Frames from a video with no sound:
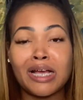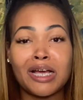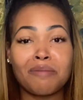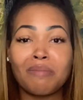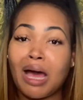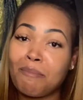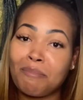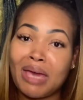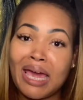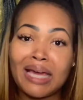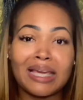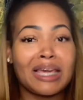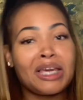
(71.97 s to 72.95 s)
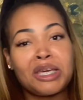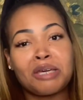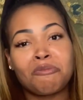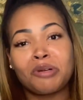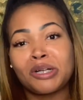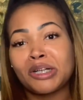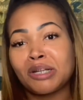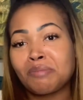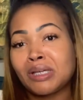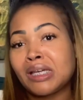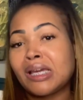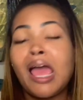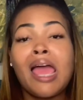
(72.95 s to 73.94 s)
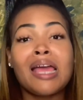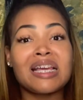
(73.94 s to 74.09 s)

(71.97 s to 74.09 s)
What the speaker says: I'm back and we're gonna be